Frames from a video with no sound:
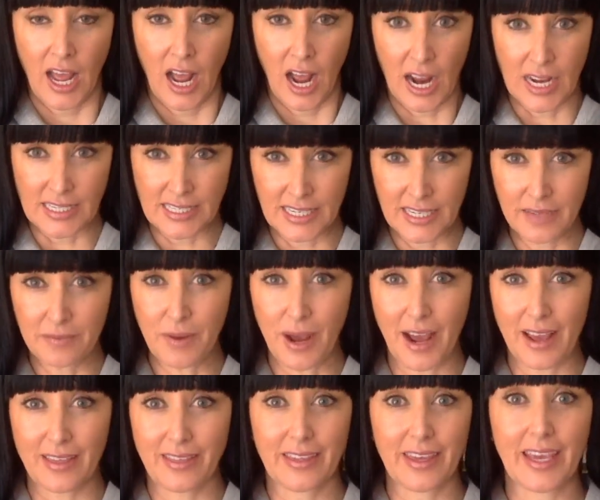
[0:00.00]
I did
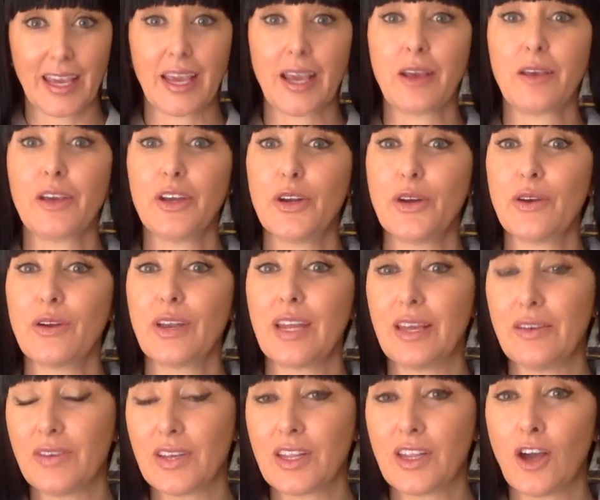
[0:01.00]
my thing, you know,
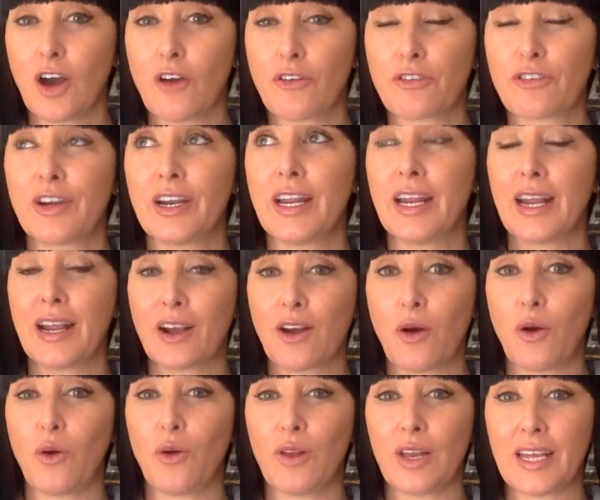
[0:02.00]
leaving the offering,
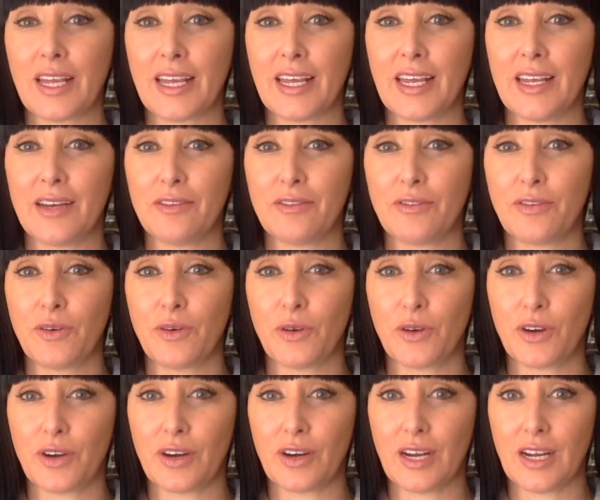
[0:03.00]
calling in
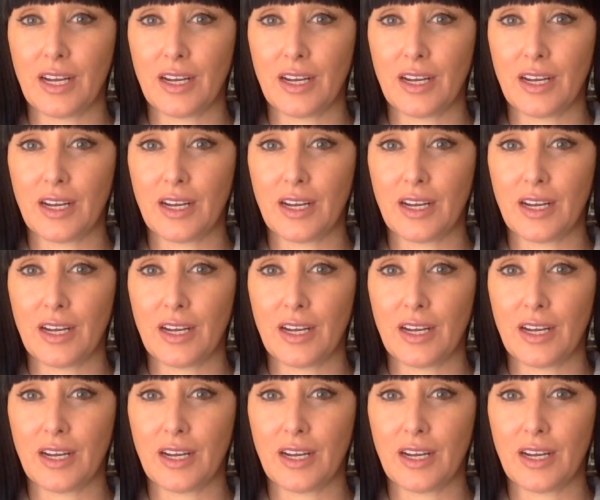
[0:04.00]
for